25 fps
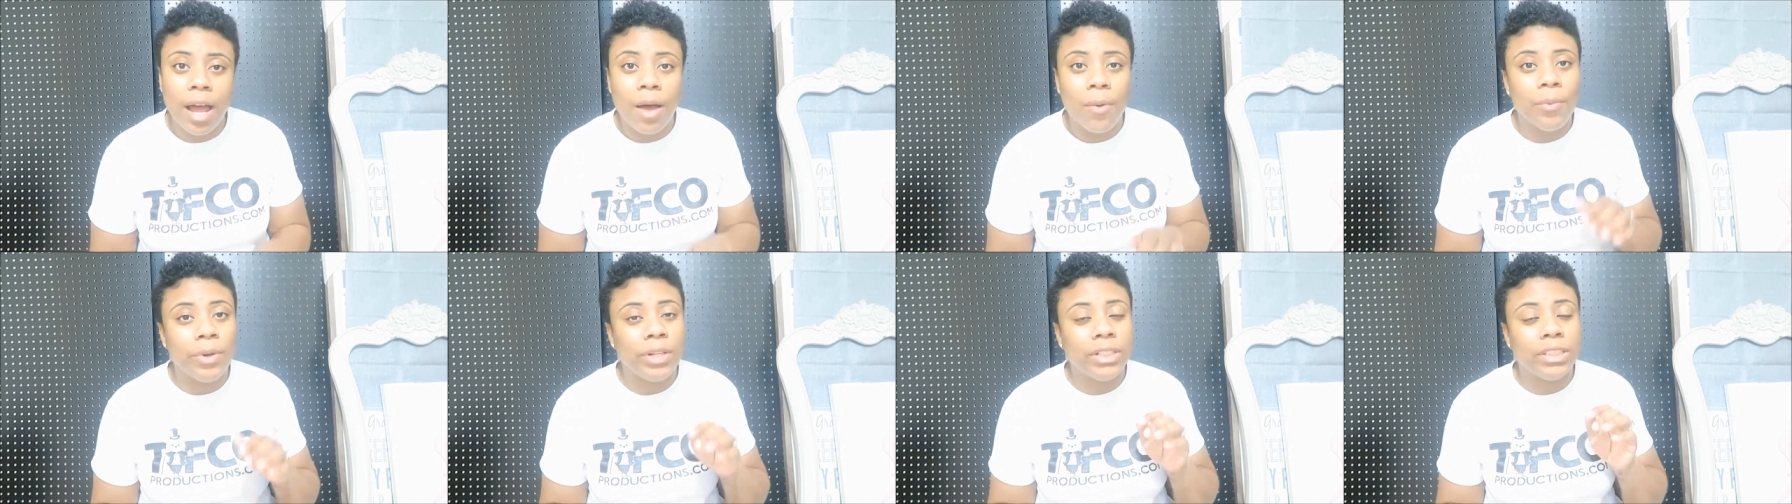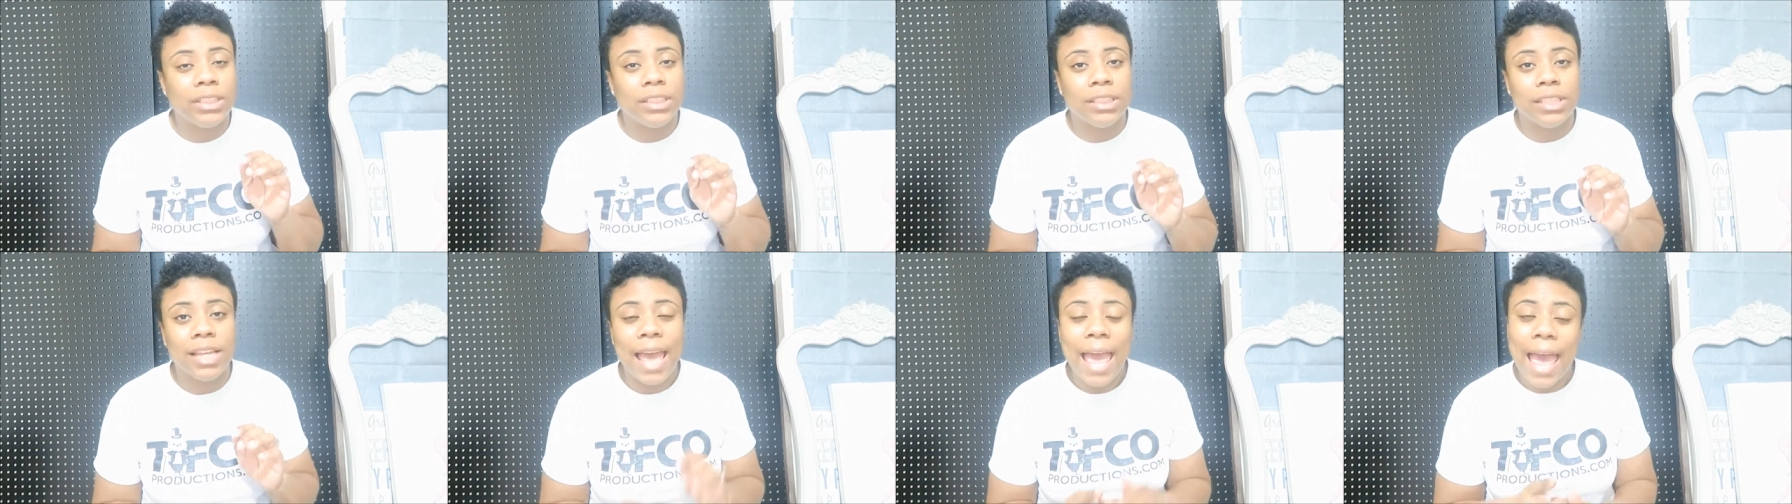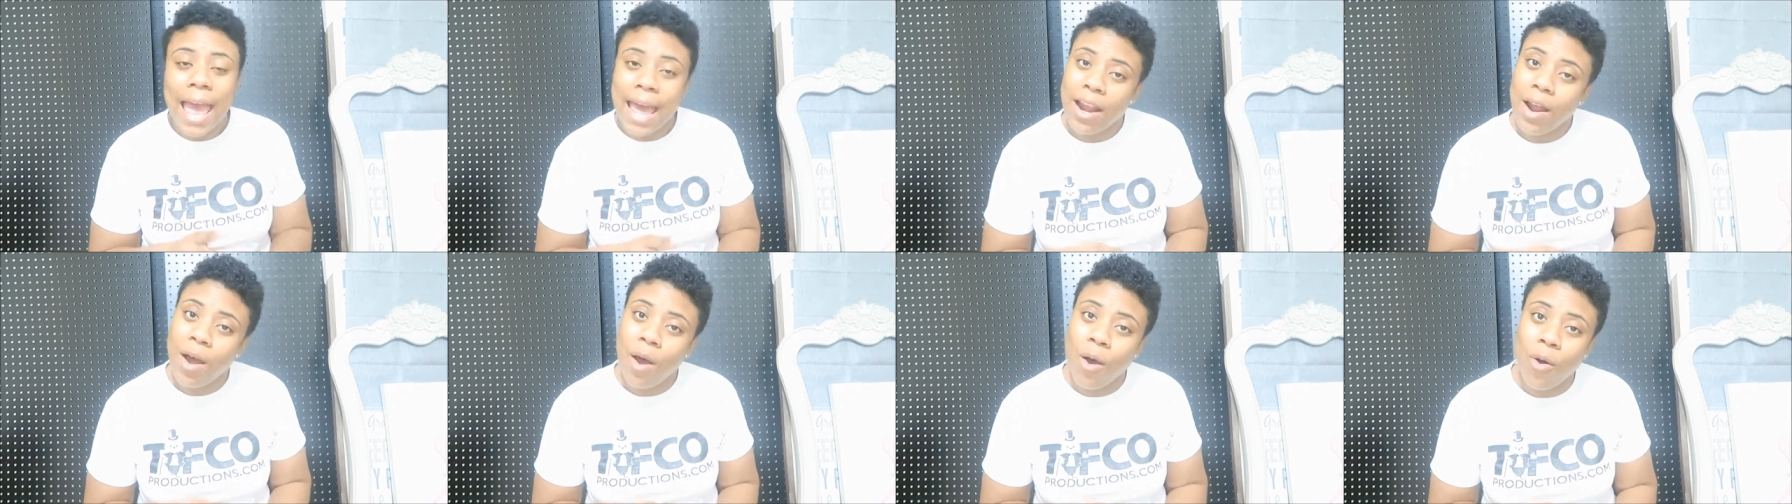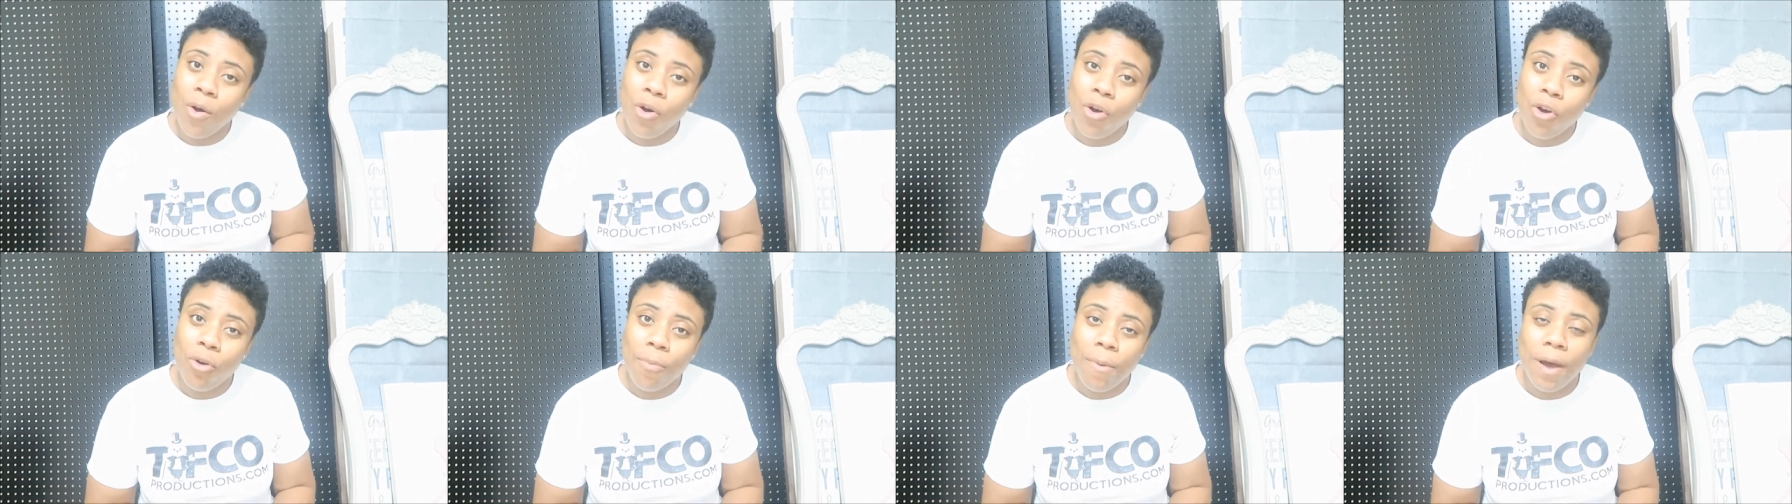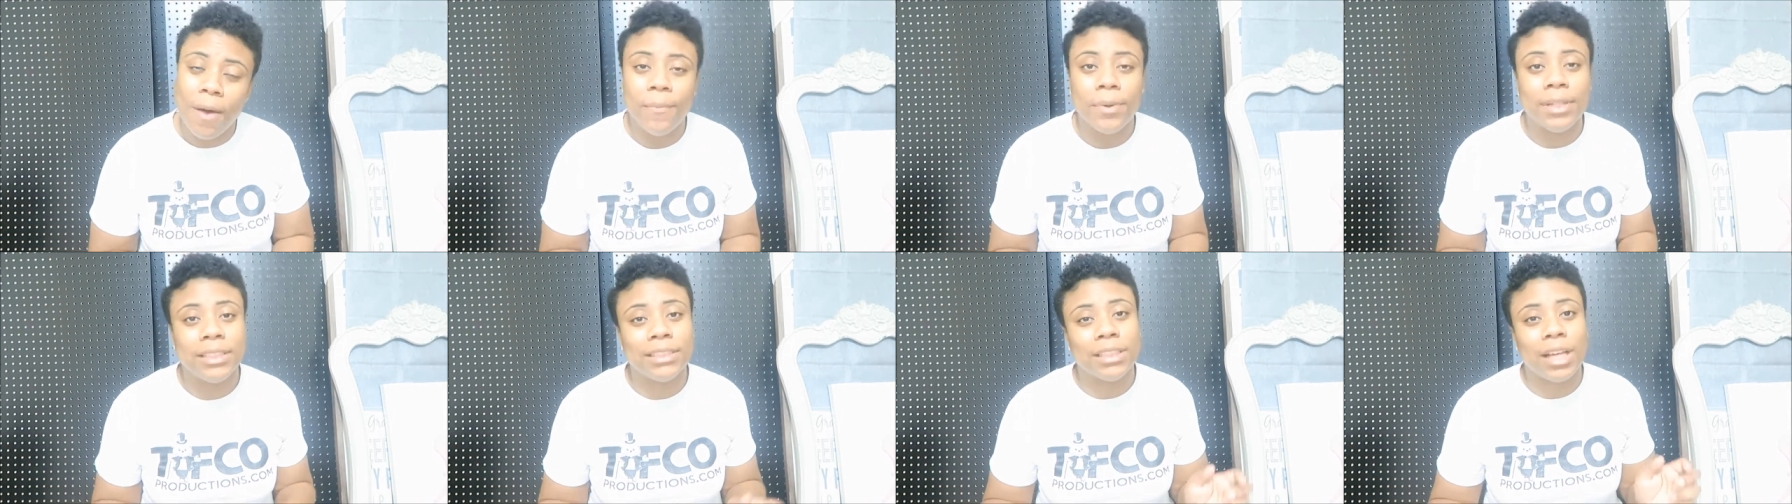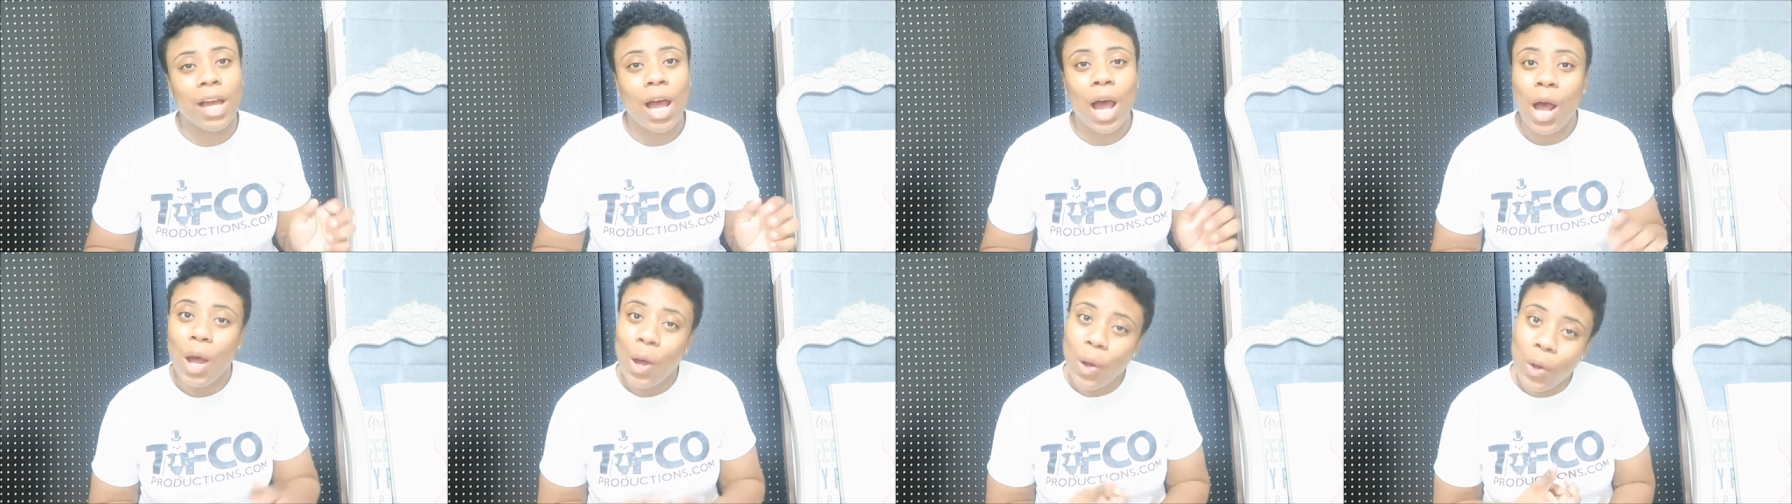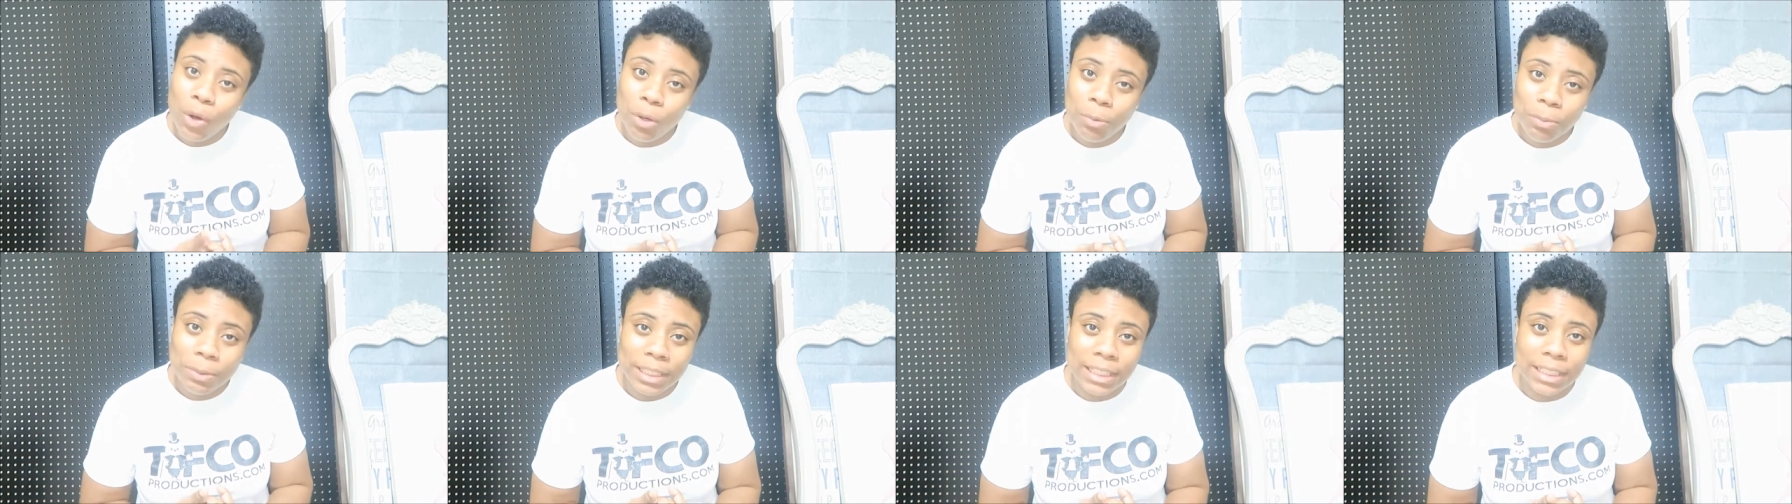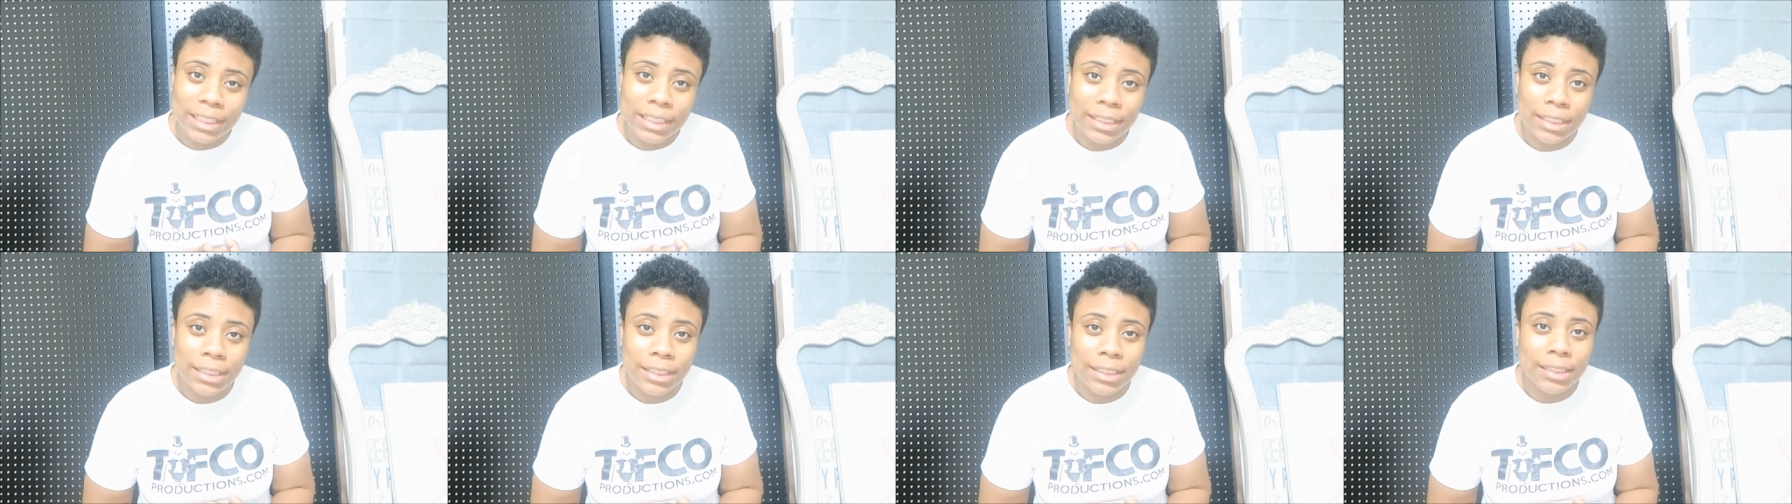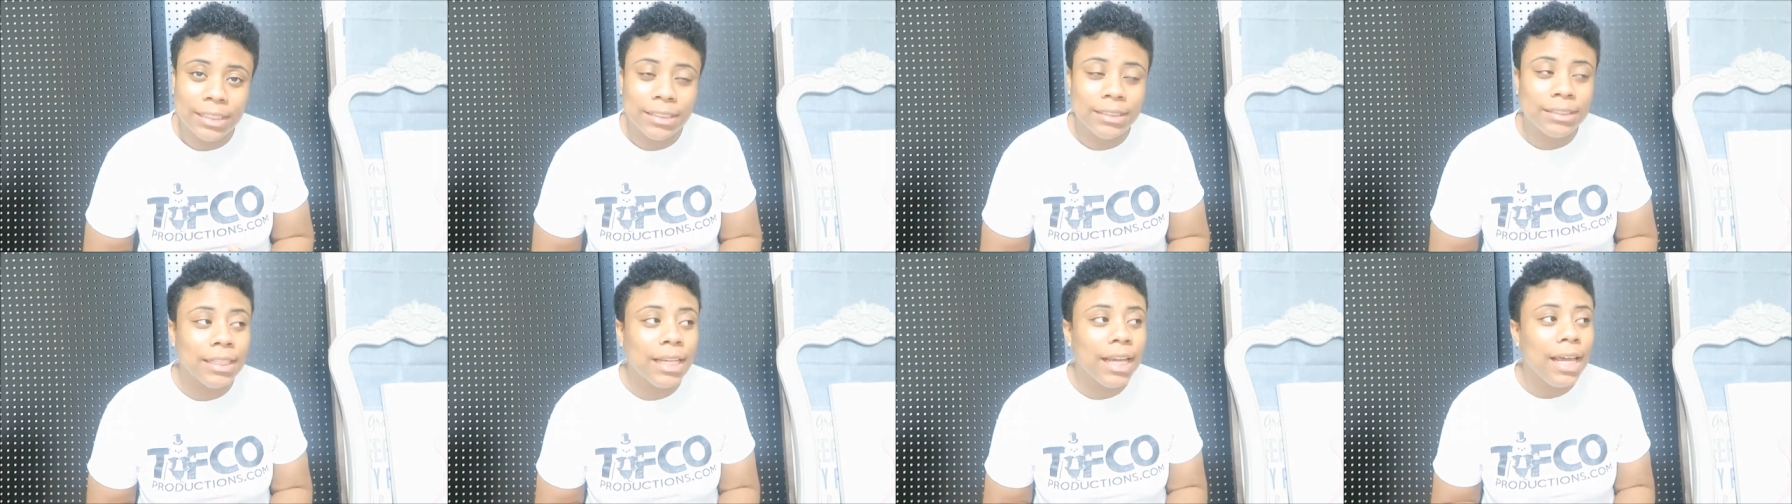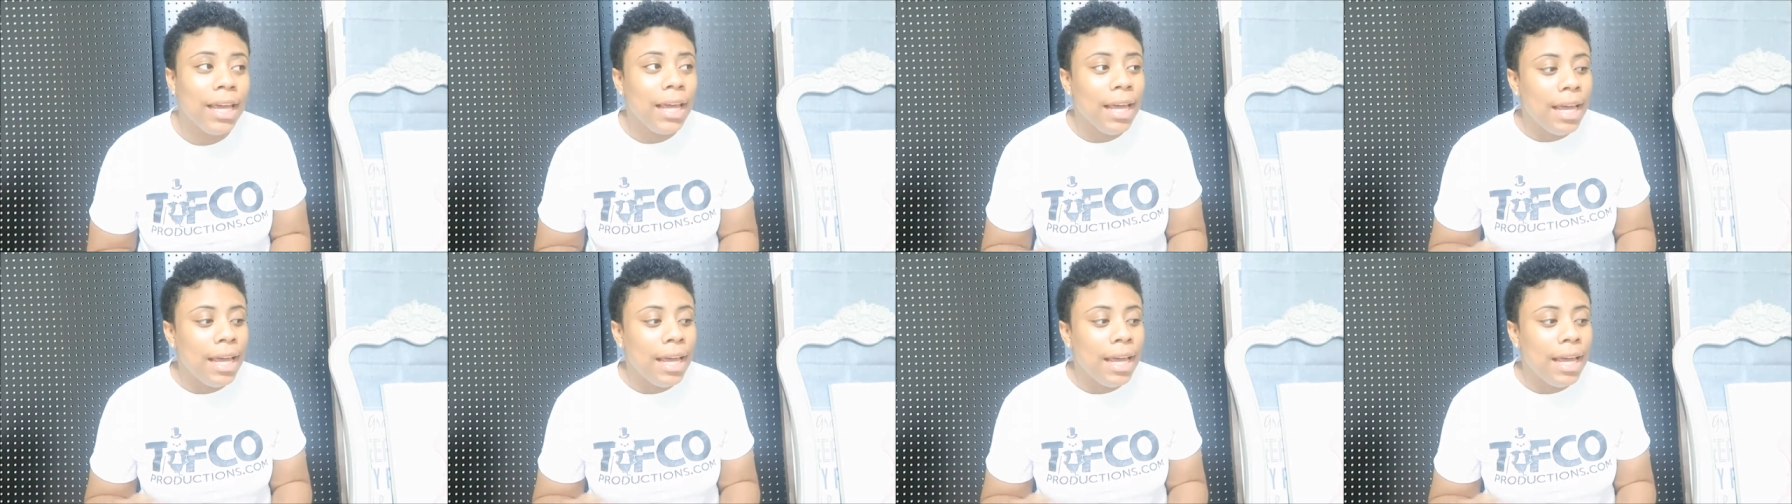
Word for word: I went to At Home, I went to Home Goods.